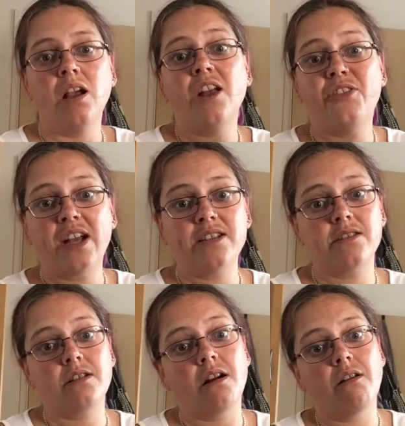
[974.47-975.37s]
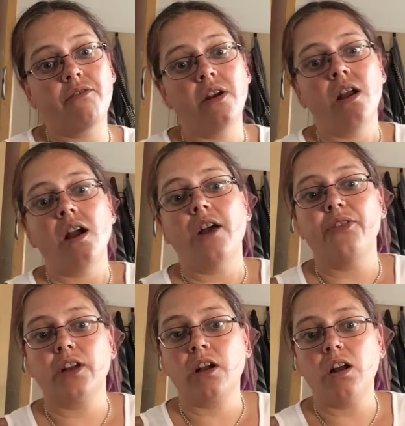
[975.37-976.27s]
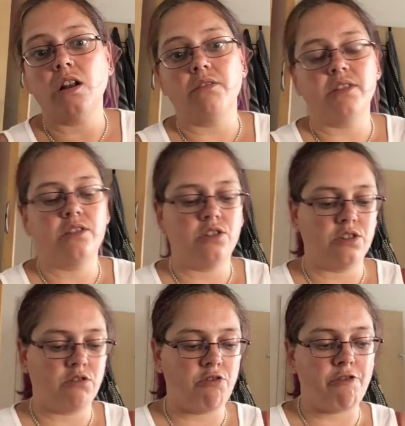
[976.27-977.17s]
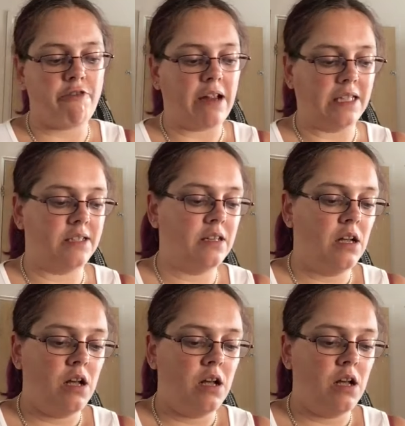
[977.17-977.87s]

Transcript: And that is enough. And the colour is just great.